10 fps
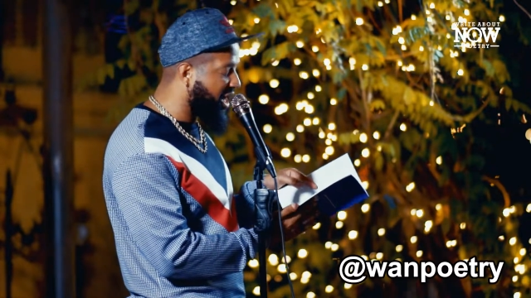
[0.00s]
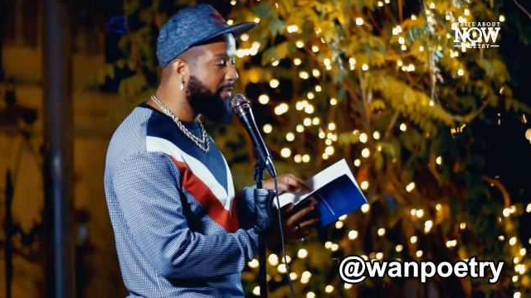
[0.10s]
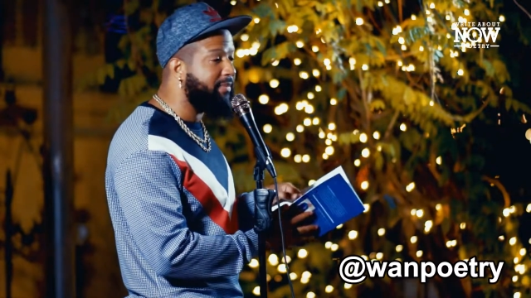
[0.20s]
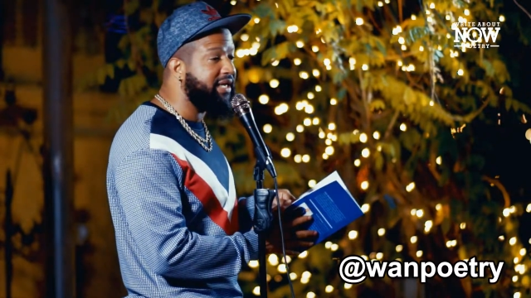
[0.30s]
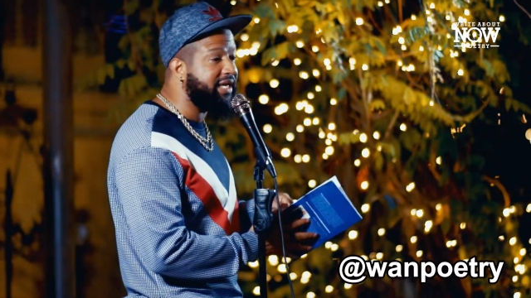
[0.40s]

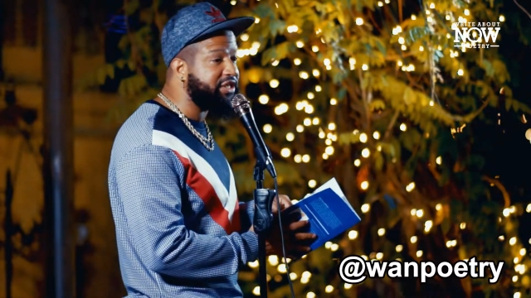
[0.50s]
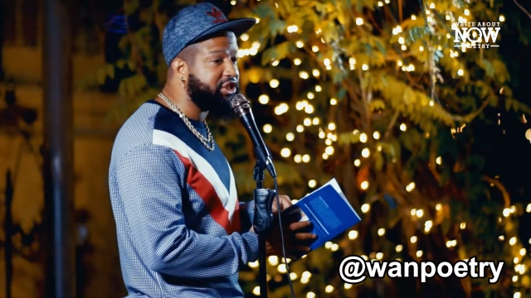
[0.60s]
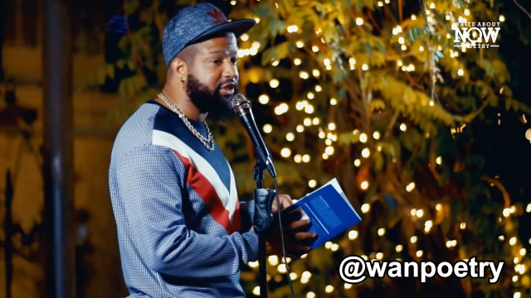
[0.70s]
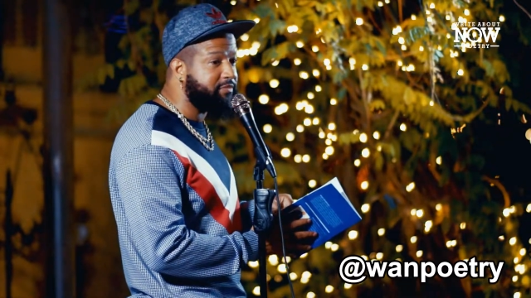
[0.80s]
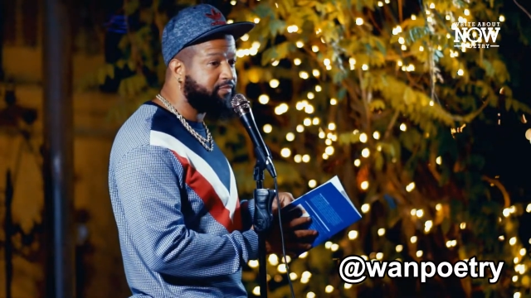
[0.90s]
got me
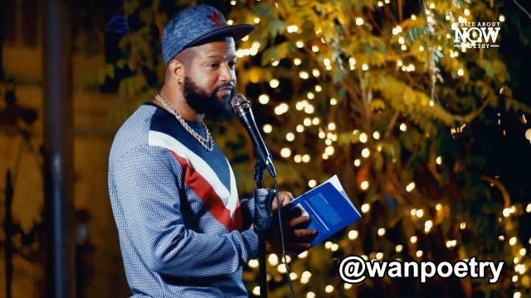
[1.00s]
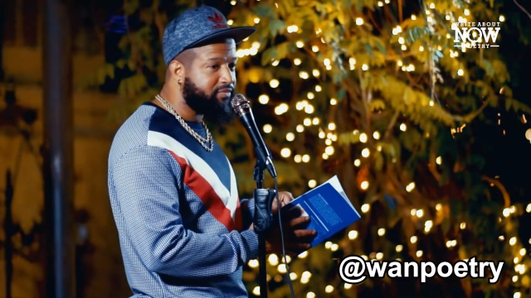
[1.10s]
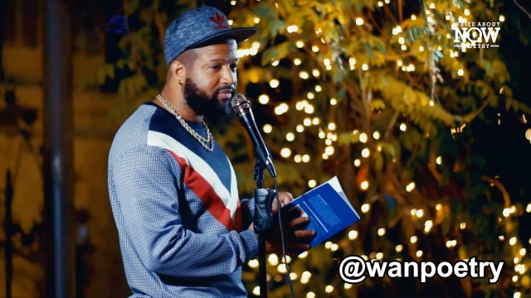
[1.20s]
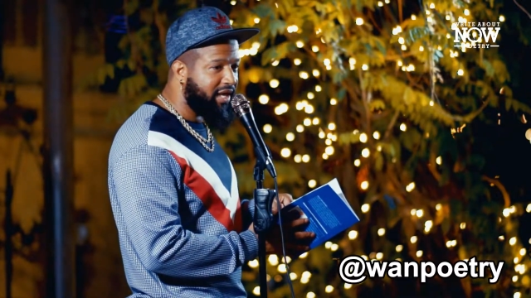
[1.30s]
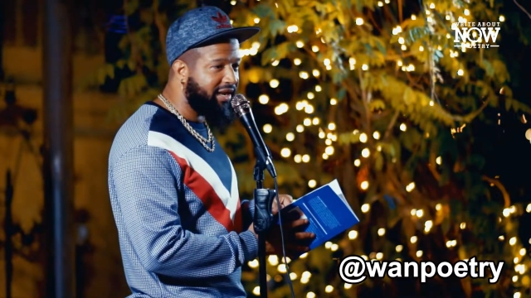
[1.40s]
itching
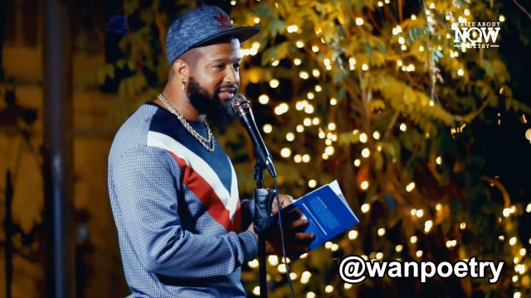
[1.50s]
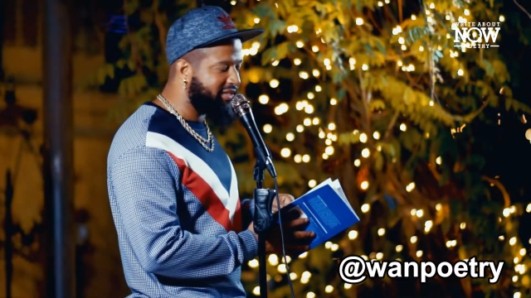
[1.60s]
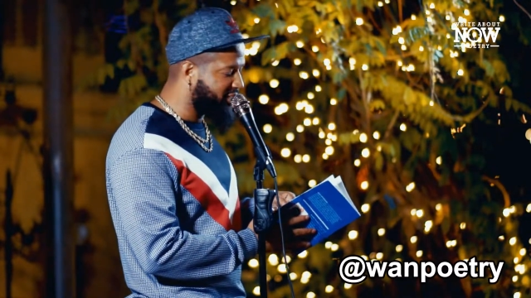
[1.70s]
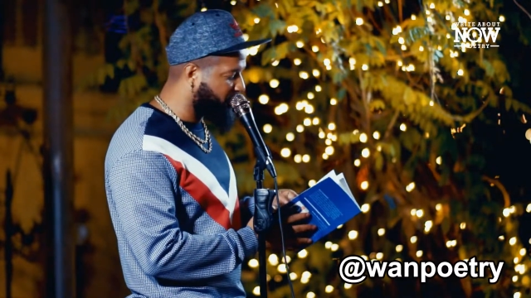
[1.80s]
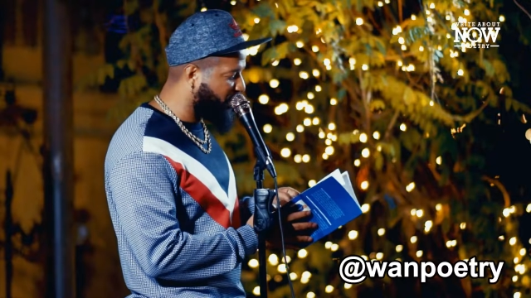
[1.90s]
in
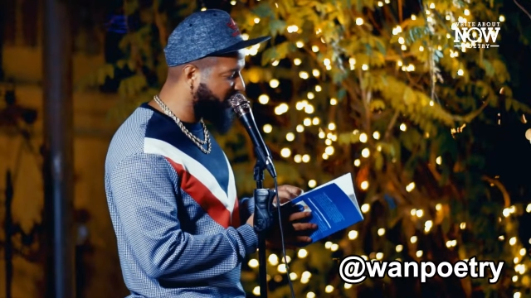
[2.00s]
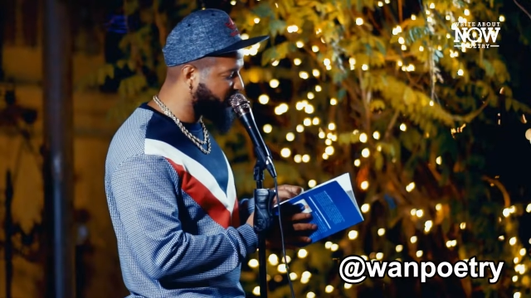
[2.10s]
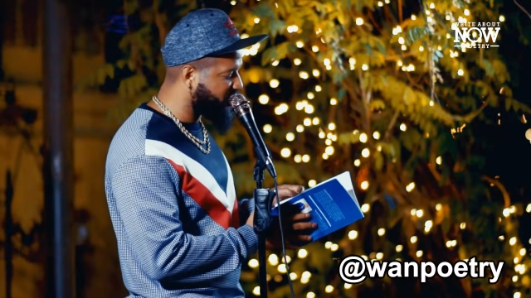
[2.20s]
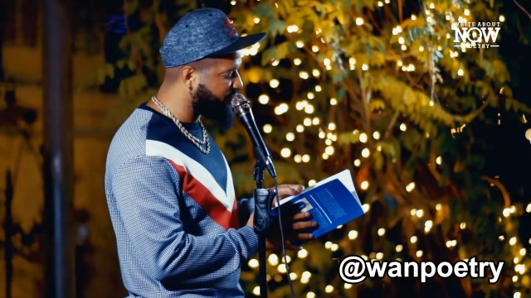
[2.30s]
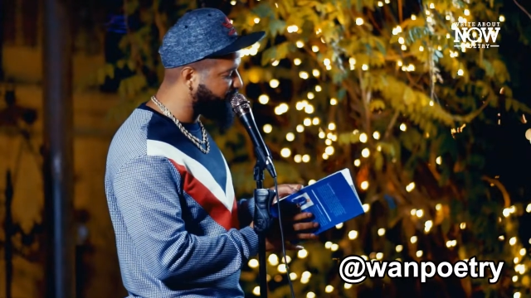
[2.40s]

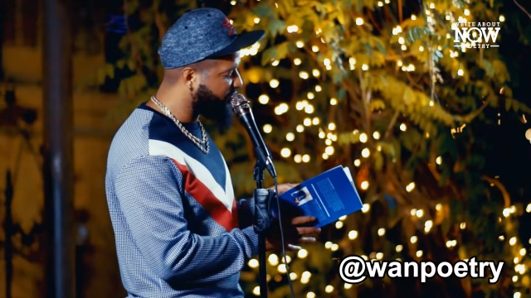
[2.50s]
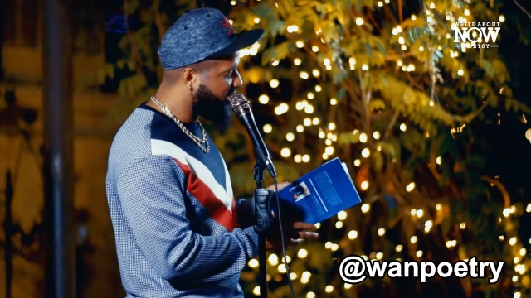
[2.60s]
anticipation.